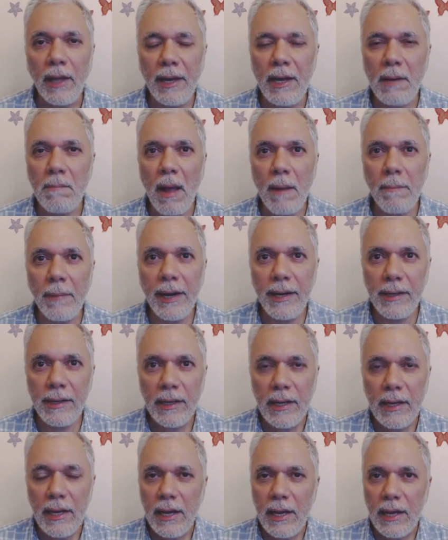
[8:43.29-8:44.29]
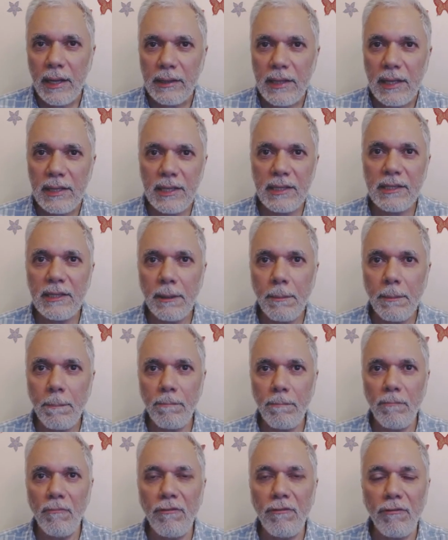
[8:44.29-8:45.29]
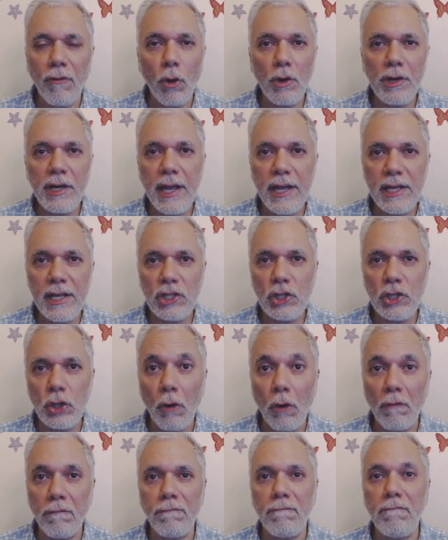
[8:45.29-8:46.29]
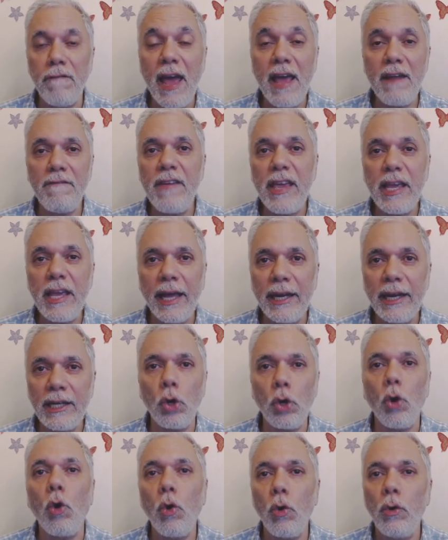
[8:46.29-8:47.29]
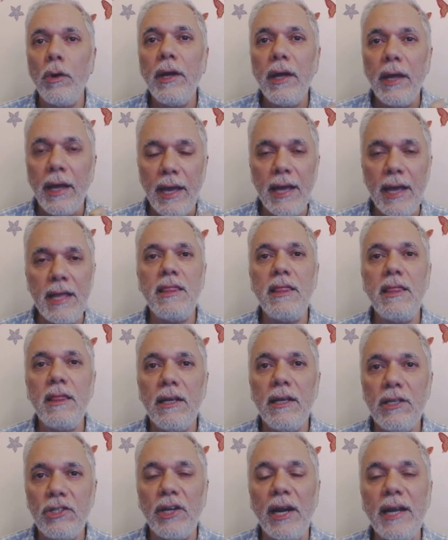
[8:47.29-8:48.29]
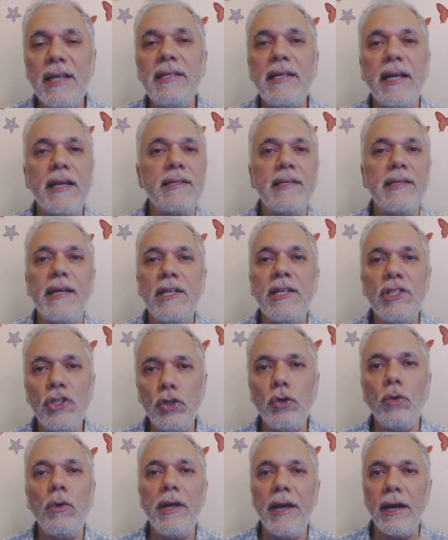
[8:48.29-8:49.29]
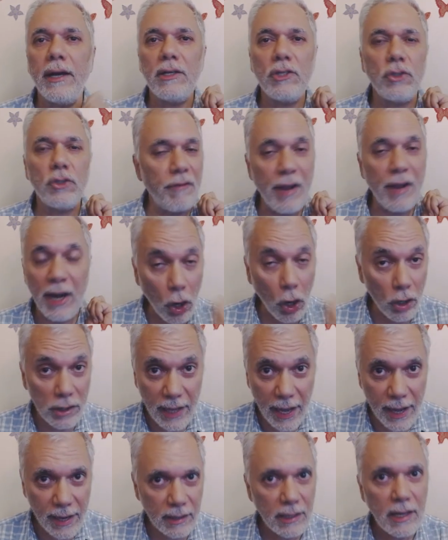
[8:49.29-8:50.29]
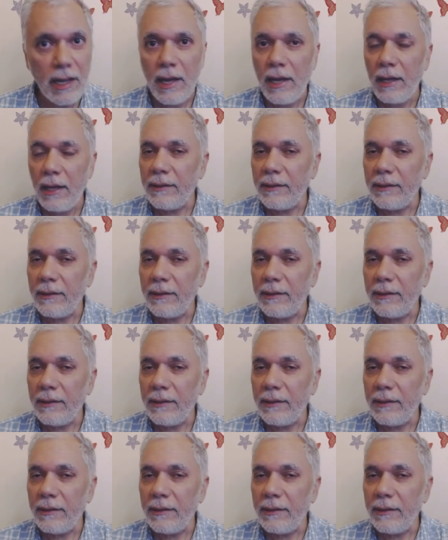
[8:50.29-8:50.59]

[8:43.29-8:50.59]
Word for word: And in my mind, this is a foretaste of where we can go in statistics in Julia. So we are not there.